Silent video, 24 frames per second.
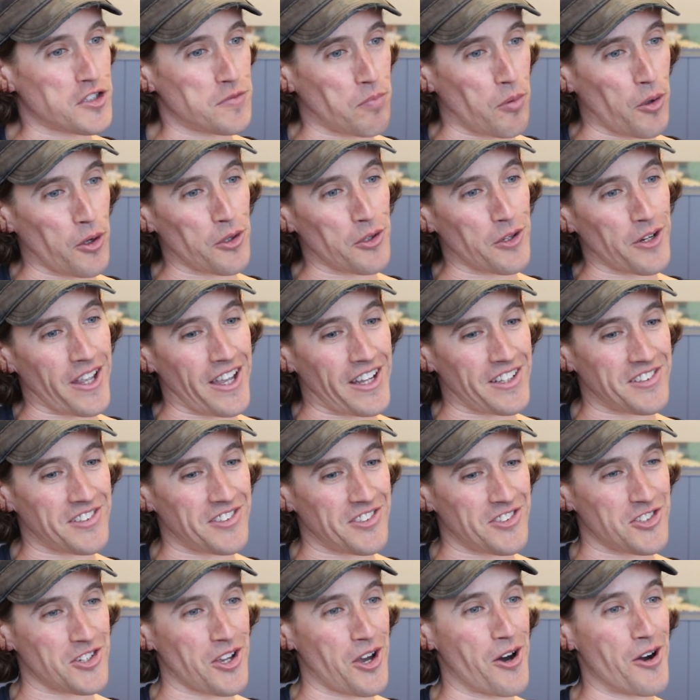spoiler gets
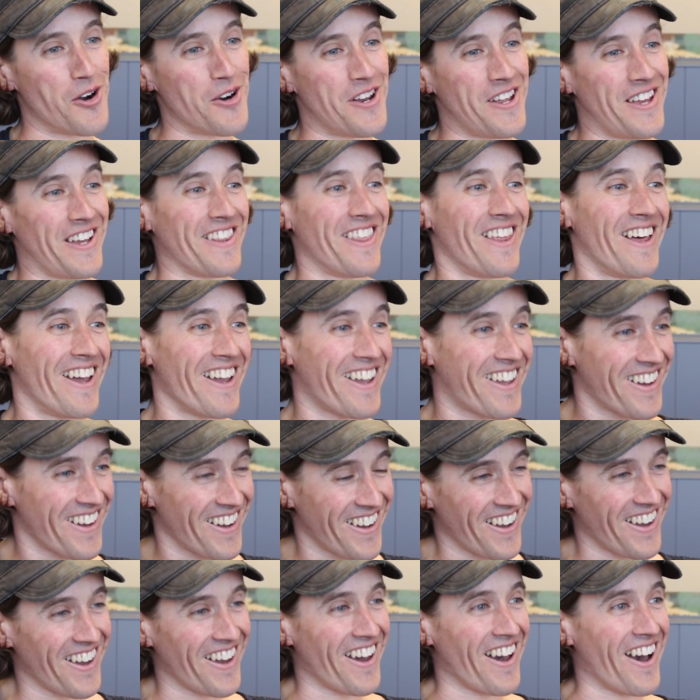shown, and
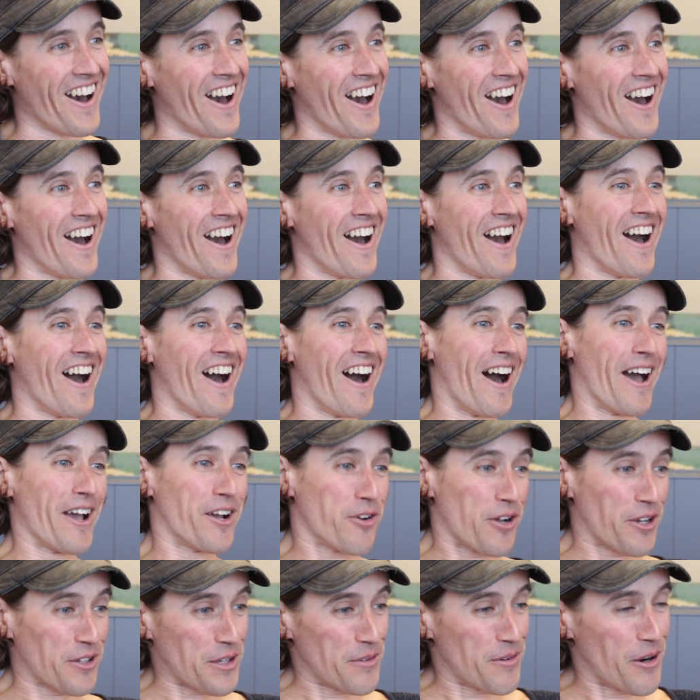I
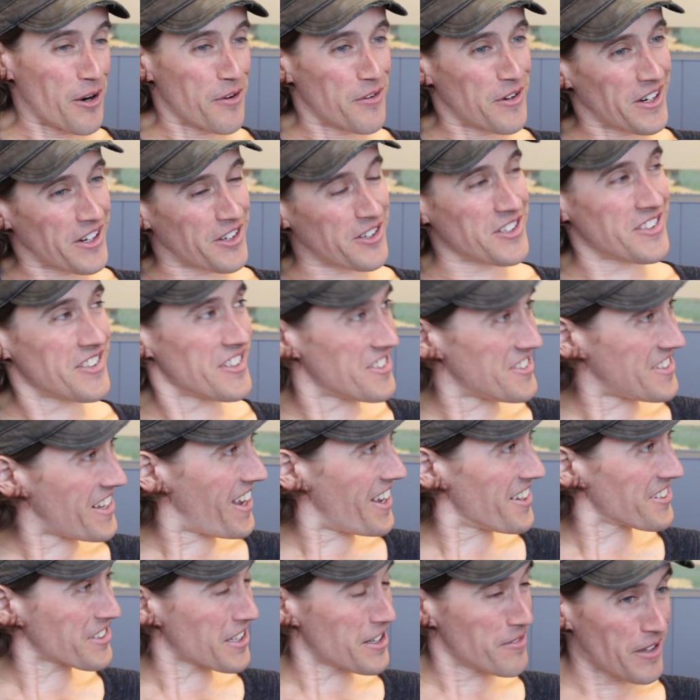quickly run over to Chris's
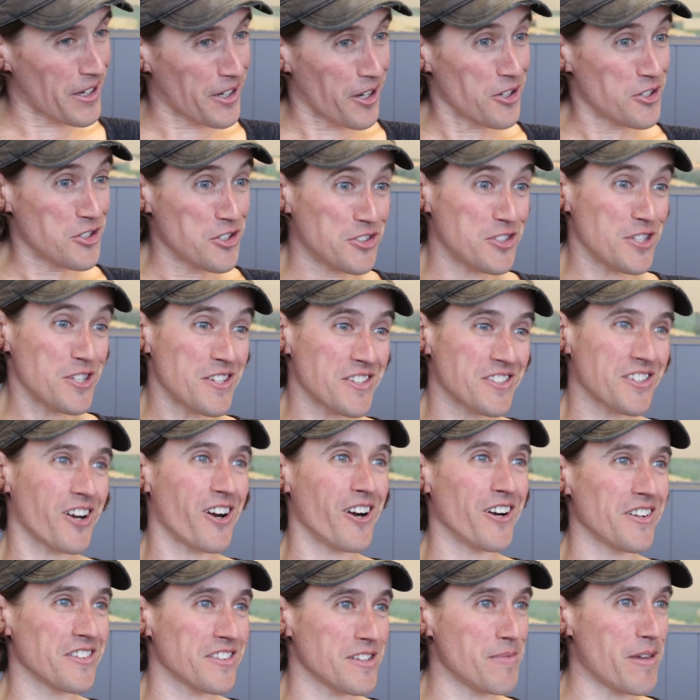desk, and I'm like, oh, did you see this
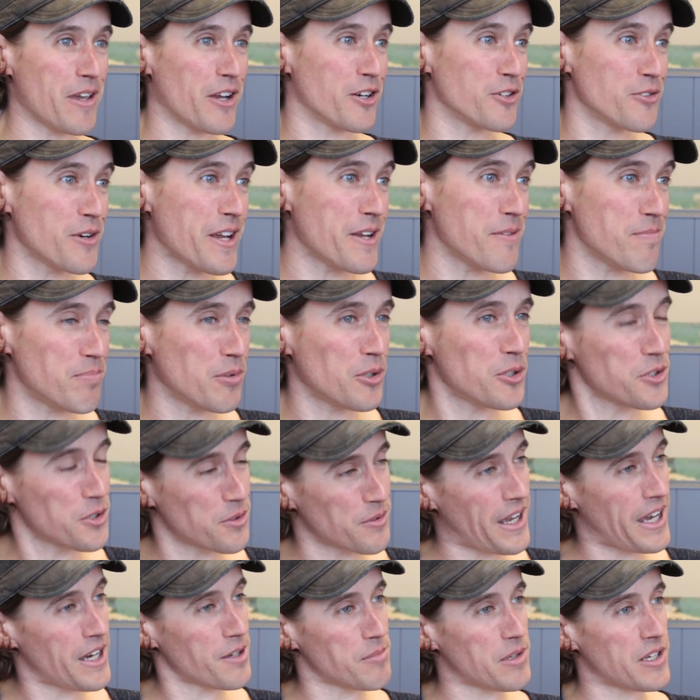card? It's going to be a great
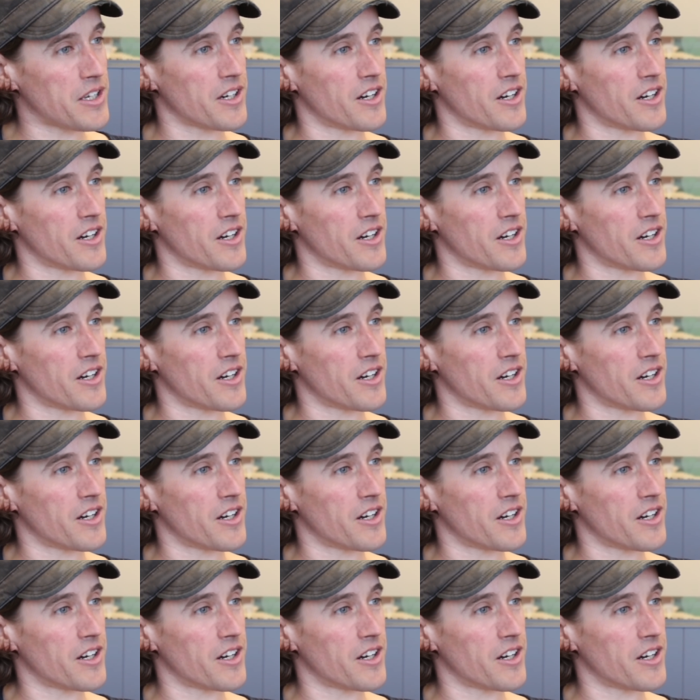build-around-me